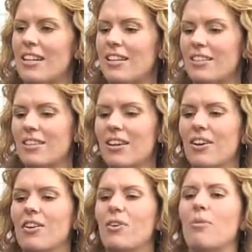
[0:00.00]
It is,
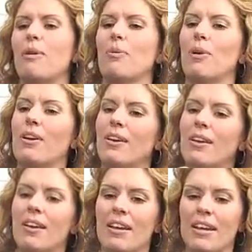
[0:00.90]
oh my word,
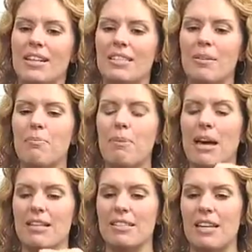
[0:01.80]
it's the
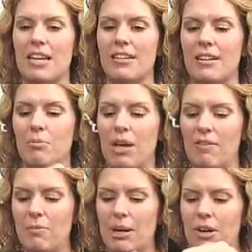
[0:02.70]
best. And um, we
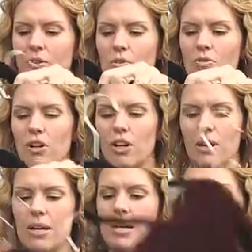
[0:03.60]
have it paired over
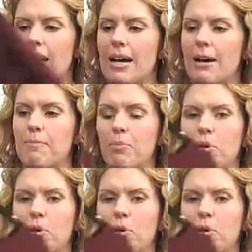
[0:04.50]
um,